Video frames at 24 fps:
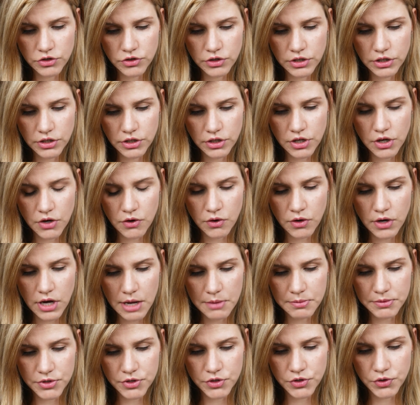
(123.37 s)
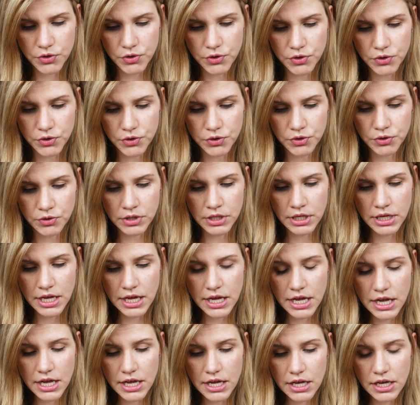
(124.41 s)
You can go up to
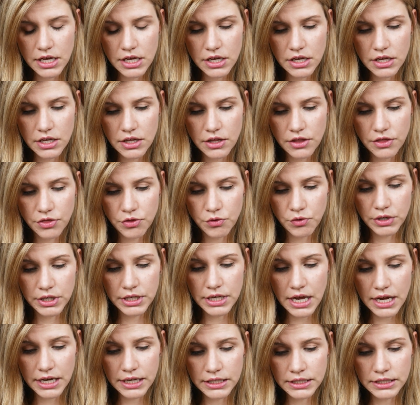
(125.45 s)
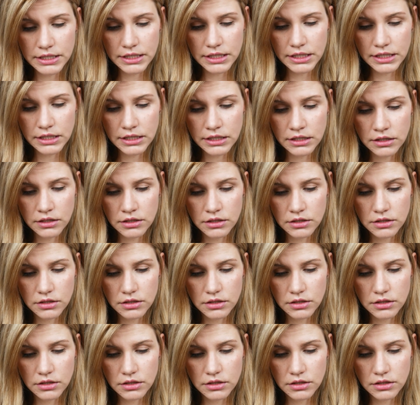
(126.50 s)
390